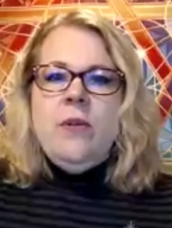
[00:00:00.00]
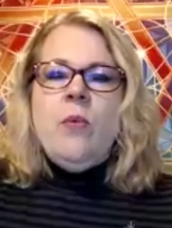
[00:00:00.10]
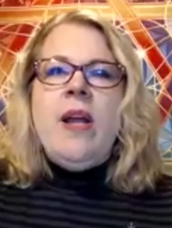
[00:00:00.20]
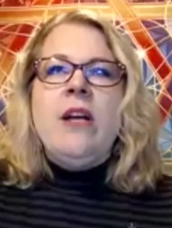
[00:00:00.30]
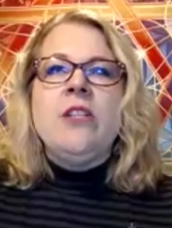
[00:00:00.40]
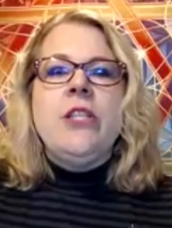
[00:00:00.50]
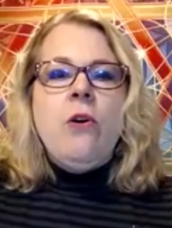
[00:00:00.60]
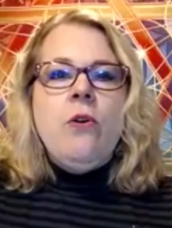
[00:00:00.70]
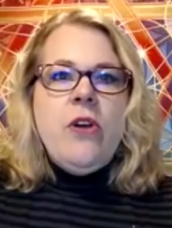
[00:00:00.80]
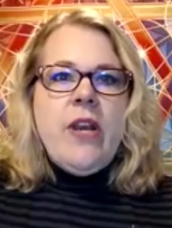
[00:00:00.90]
We are
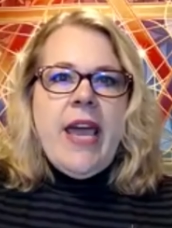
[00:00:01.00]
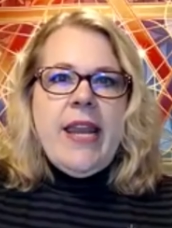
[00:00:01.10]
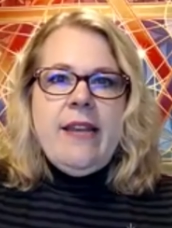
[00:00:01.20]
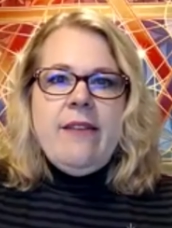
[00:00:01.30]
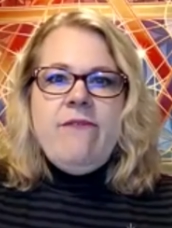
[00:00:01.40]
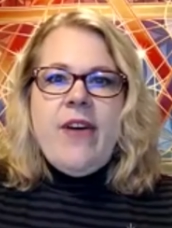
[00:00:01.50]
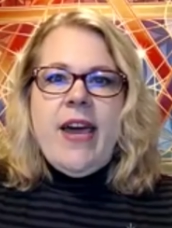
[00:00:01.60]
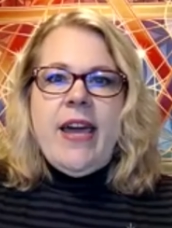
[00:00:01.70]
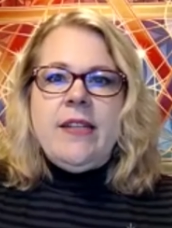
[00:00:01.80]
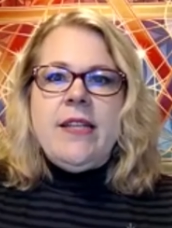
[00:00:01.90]
so good at it, in
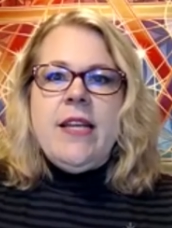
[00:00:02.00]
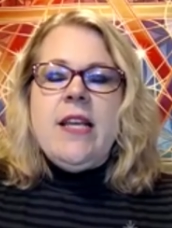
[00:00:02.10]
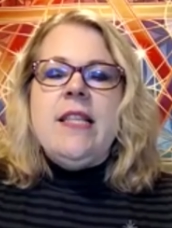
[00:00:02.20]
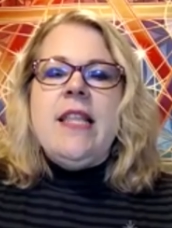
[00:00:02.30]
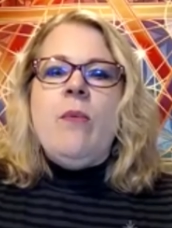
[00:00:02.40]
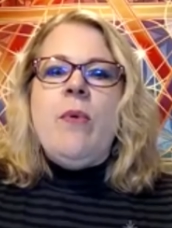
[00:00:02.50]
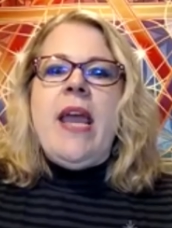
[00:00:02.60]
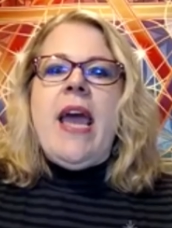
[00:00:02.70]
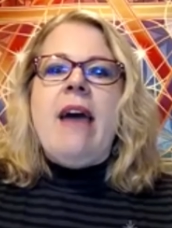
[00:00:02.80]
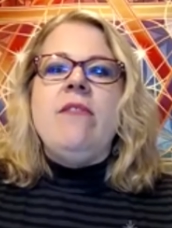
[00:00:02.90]
fact, that we
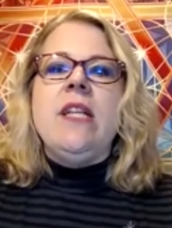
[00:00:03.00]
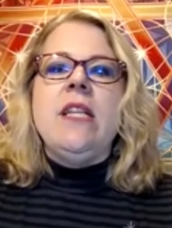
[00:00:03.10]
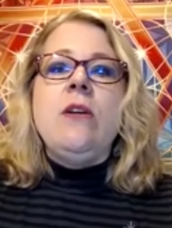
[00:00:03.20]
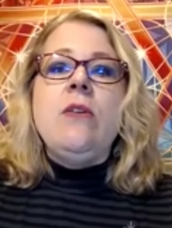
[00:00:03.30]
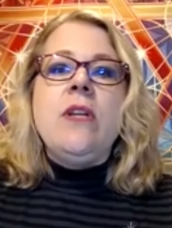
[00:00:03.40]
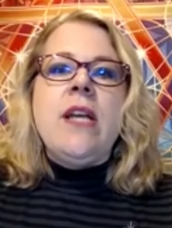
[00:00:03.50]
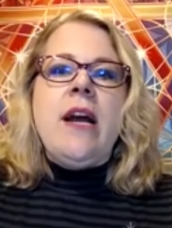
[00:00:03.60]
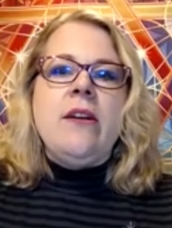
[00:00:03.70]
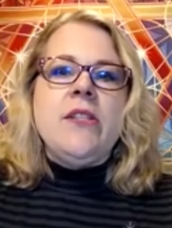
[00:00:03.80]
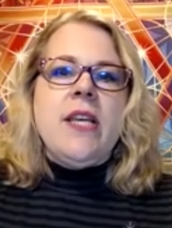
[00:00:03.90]
have deluded
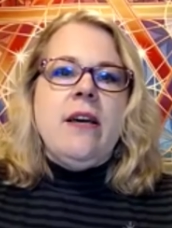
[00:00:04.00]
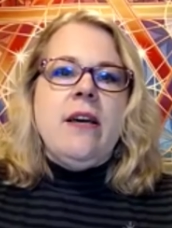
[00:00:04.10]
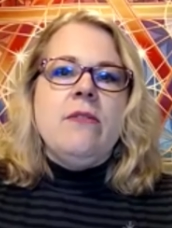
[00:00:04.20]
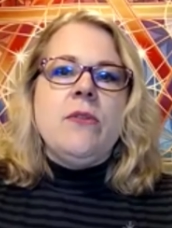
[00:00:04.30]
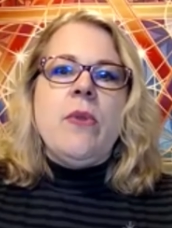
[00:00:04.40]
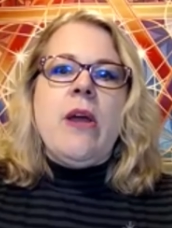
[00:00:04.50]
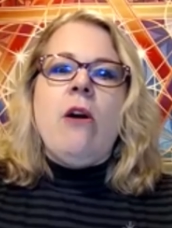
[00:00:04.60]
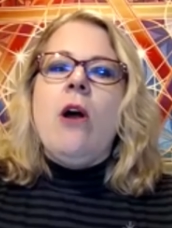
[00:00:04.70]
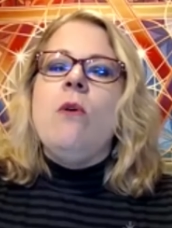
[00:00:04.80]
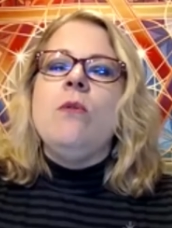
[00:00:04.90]
ourselves with
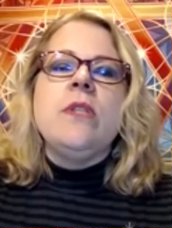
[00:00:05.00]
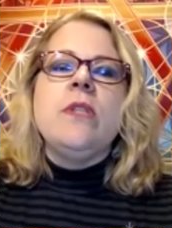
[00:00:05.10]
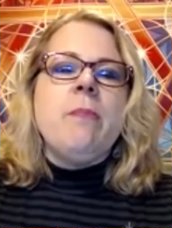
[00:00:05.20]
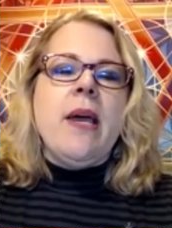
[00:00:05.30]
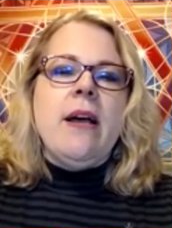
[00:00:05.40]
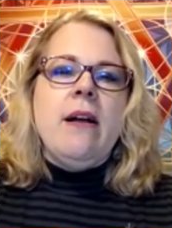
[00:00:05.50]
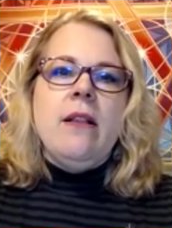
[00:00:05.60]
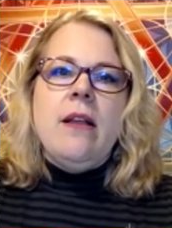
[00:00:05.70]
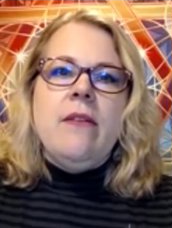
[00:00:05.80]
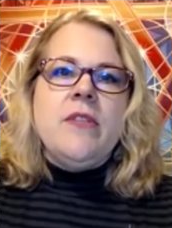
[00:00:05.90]
our own
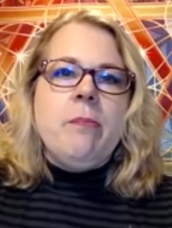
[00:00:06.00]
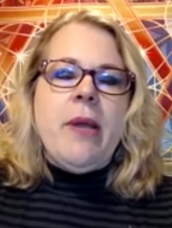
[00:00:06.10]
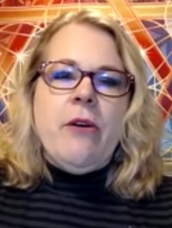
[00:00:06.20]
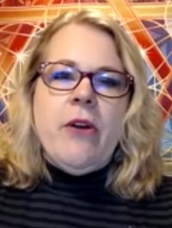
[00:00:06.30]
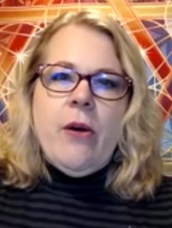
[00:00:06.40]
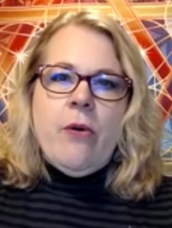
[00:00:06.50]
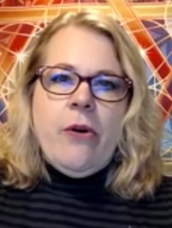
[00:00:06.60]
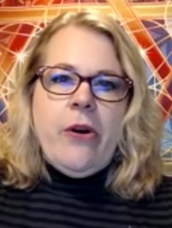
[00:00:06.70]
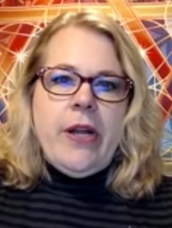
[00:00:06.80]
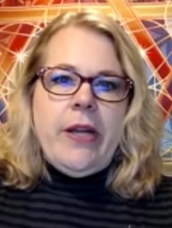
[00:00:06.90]
spell of
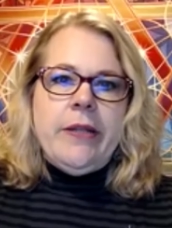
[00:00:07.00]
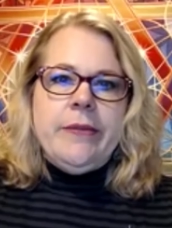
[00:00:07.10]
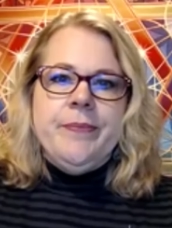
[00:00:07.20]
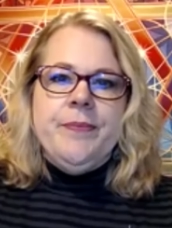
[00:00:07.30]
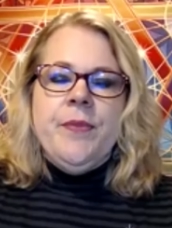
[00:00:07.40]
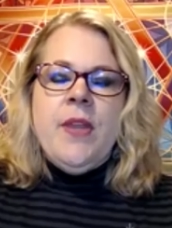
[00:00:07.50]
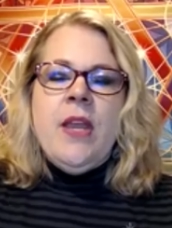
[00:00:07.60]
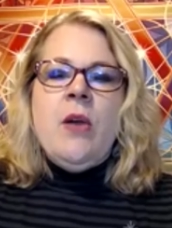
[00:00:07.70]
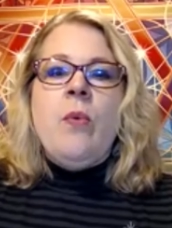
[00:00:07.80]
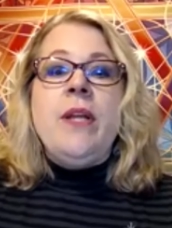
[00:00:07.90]
superiority.
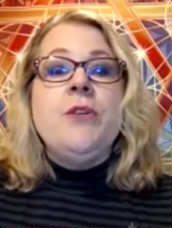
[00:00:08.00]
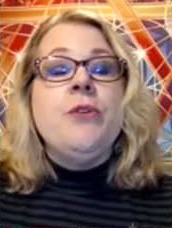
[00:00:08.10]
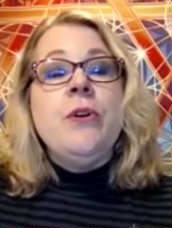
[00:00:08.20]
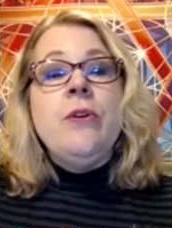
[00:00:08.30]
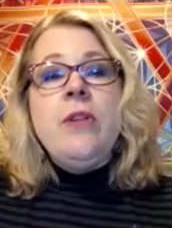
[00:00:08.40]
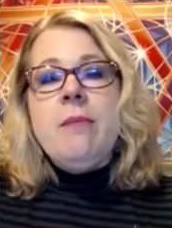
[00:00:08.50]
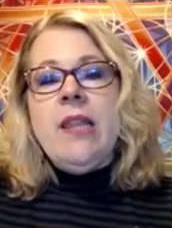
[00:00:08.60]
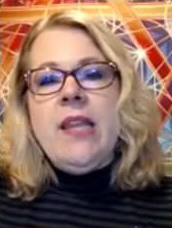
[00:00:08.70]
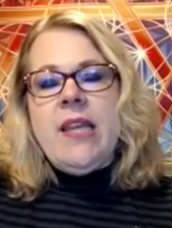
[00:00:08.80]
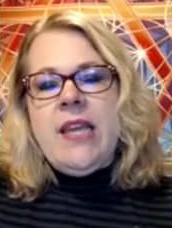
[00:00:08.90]
We truly
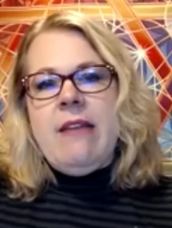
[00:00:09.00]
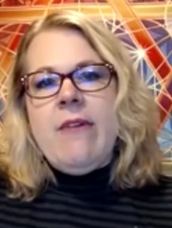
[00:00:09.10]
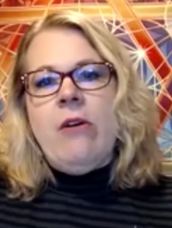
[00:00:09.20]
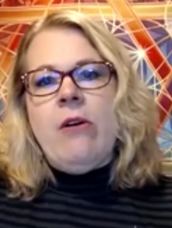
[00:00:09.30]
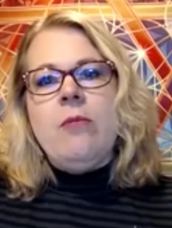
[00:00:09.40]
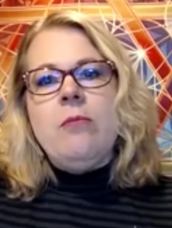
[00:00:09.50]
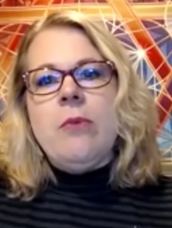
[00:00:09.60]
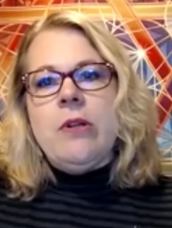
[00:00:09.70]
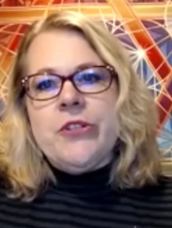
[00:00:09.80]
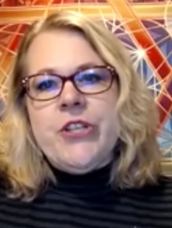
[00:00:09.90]
believe our own
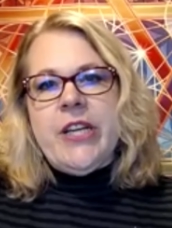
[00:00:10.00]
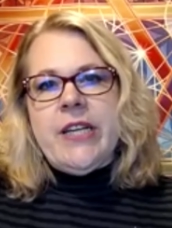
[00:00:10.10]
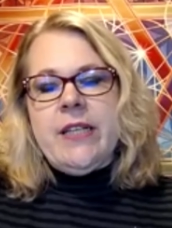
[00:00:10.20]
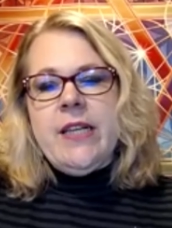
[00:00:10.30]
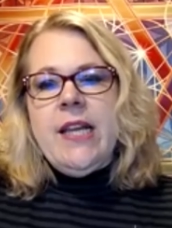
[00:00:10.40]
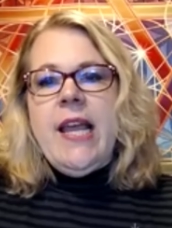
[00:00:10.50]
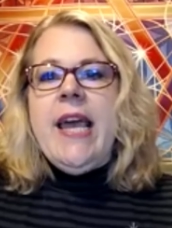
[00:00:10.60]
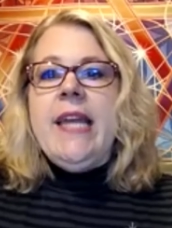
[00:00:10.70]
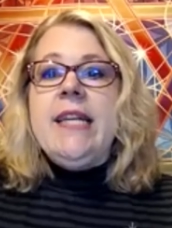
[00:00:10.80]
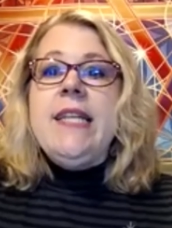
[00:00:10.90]
bullshit,
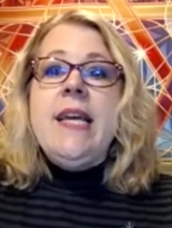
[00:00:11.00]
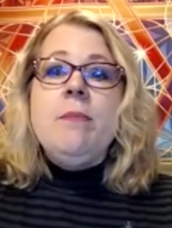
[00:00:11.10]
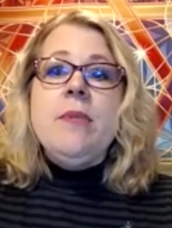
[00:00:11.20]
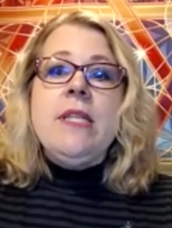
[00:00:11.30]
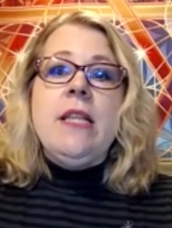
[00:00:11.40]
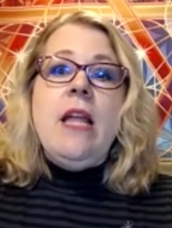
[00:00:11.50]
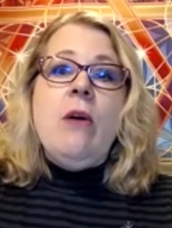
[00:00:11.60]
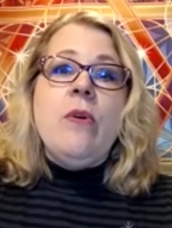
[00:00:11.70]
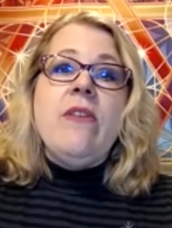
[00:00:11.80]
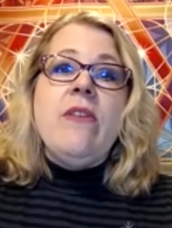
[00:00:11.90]
and attempts to
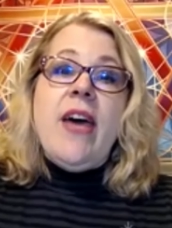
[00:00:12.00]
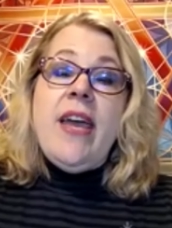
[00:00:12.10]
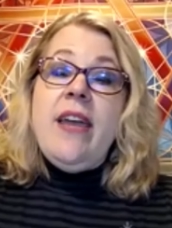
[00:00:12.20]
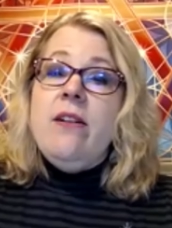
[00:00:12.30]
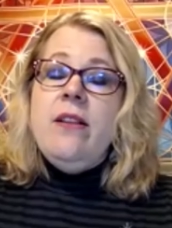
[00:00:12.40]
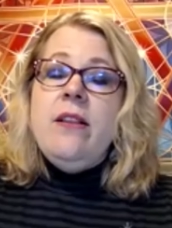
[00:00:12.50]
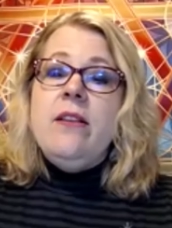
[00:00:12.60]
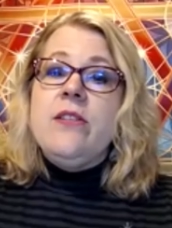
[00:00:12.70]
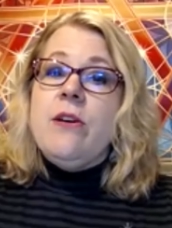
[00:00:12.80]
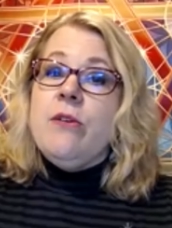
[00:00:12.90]
lower the veil,
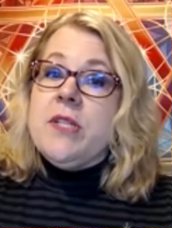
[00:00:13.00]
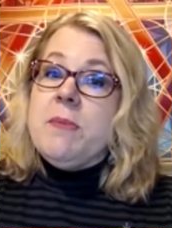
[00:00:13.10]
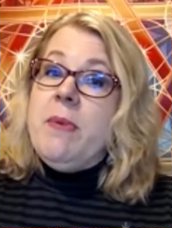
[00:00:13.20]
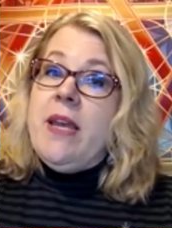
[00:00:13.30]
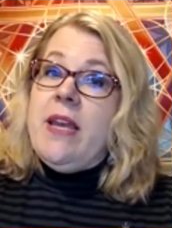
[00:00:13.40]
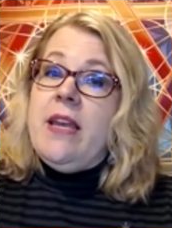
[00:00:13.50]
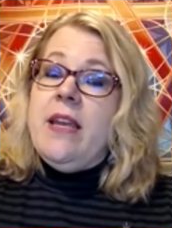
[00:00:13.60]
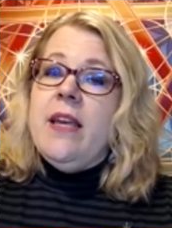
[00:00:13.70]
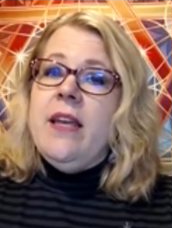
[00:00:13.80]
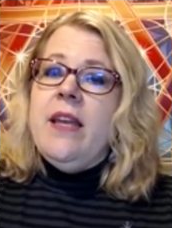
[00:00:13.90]
so to
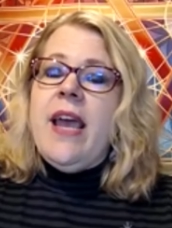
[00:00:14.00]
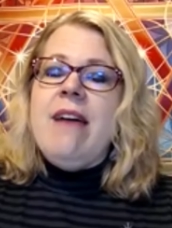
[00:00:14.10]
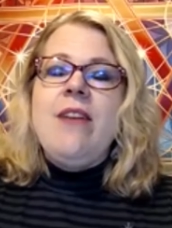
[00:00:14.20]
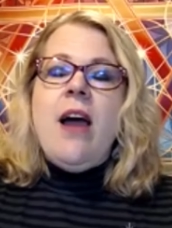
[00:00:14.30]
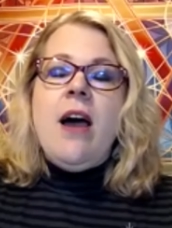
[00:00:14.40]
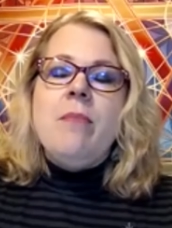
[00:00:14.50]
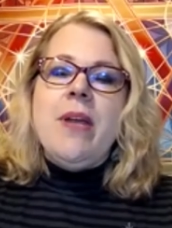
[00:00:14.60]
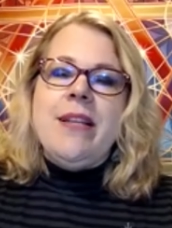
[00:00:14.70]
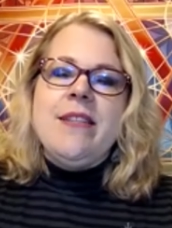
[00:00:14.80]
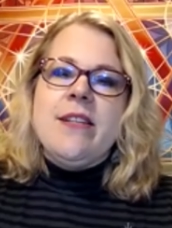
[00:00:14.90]
speak, have not
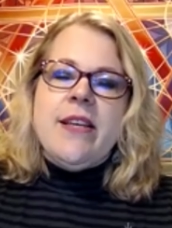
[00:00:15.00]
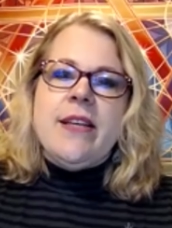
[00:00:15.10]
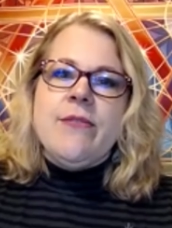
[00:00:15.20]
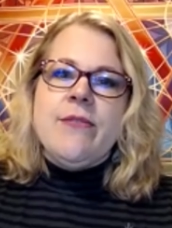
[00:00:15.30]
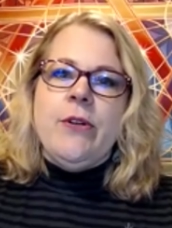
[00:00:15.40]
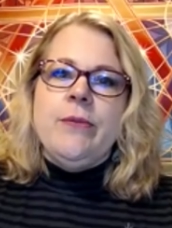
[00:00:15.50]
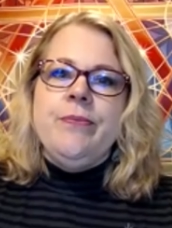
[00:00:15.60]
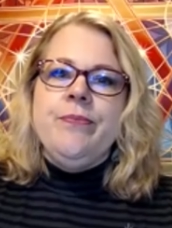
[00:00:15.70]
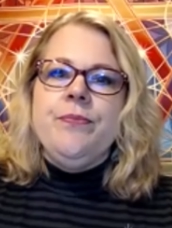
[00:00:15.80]
been successful.